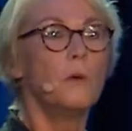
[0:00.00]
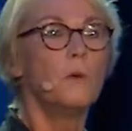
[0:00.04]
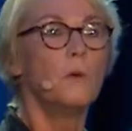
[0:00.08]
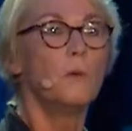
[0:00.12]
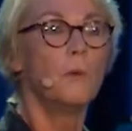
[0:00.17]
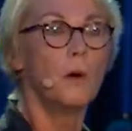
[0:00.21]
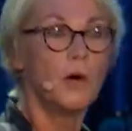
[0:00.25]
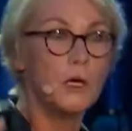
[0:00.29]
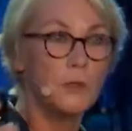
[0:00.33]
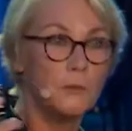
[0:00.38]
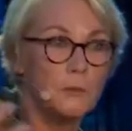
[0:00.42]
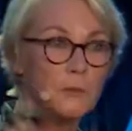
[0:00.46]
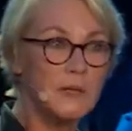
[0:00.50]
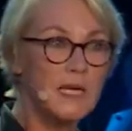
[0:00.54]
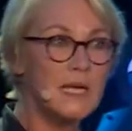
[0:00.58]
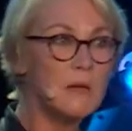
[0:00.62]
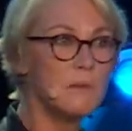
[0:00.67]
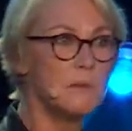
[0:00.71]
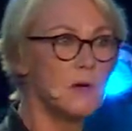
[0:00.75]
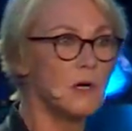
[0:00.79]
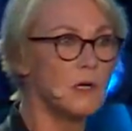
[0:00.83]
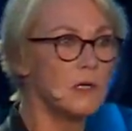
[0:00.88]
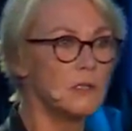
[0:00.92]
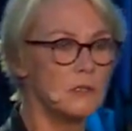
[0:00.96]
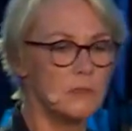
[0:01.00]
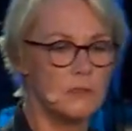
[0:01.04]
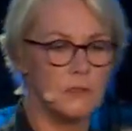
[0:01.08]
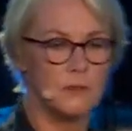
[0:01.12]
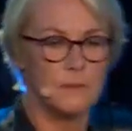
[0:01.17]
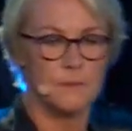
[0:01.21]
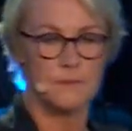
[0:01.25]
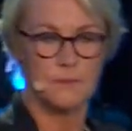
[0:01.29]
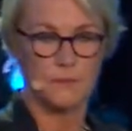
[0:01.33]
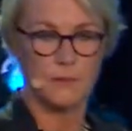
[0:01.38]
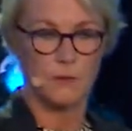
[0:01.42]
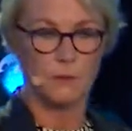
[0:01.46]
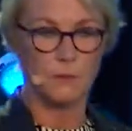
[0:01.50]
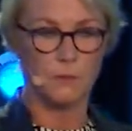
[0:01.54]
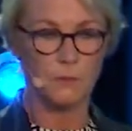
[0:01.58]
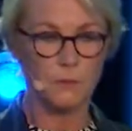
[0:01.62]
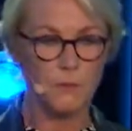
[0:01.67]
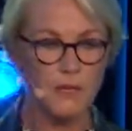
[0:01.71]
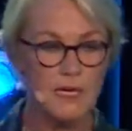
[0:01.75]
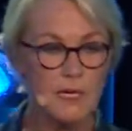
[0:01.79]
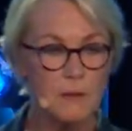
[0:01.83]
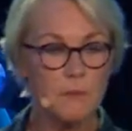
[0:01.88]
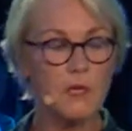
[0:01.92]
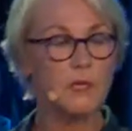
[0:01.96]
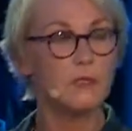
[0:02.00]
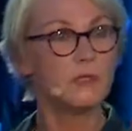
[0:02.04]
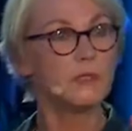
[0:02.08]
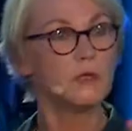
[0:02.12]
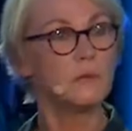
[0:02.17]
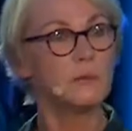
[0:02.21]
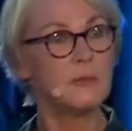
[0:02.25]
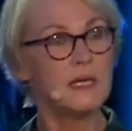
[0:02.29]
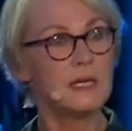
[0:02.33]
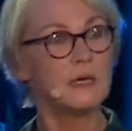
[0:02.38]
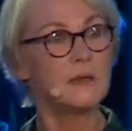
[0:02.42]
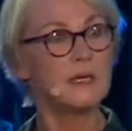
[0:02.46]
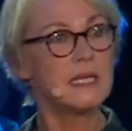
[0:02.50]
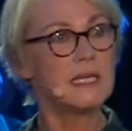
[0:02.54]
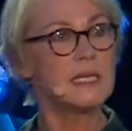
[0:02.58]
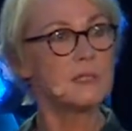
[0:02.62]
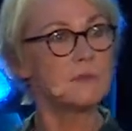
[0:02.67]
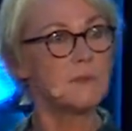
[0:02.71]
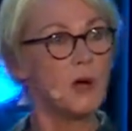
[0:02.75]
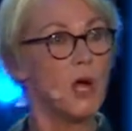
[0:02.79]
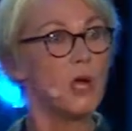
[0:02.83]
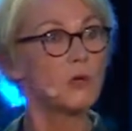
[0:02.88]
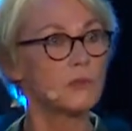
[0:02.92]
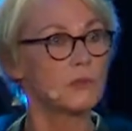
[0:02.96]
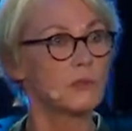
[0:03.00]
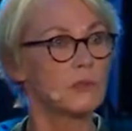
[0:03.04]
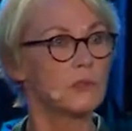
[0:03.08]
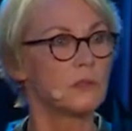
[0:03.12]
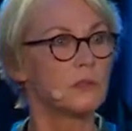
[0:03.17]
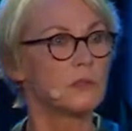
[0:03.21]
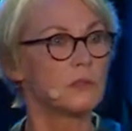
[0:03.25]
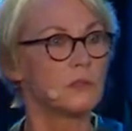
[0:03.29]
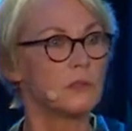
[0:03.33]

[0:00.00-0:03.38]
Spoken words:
What we want to be on this boat.